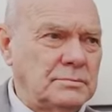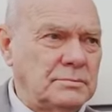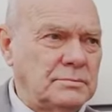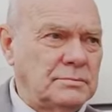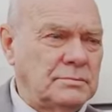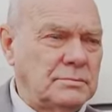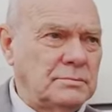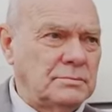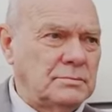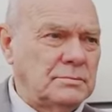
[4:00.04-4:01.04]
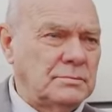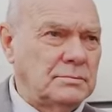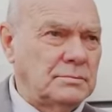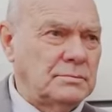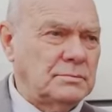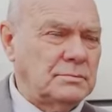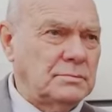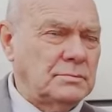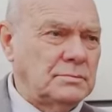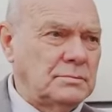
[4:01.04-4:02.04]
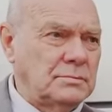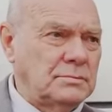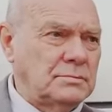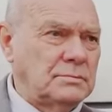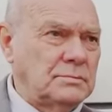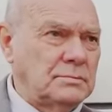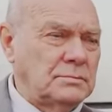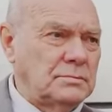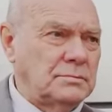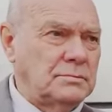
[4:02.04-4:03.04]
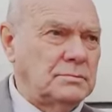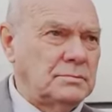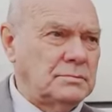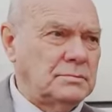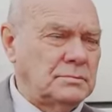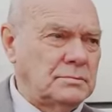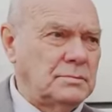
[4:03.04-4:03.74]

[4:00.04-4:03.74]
This person isn't speaking.